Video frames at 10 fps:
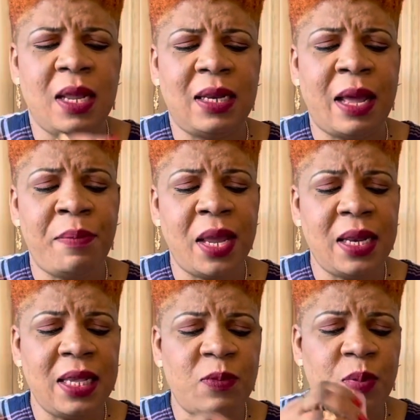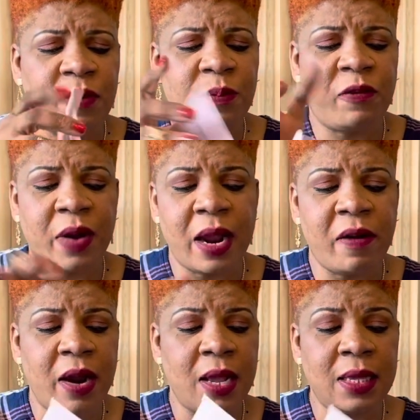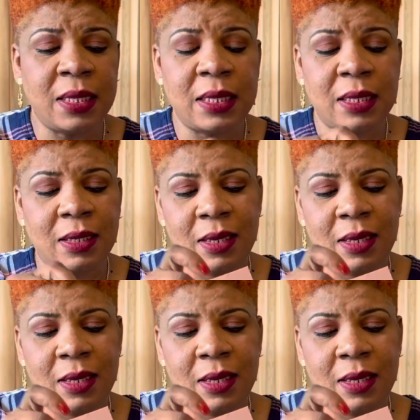that made this fragrance.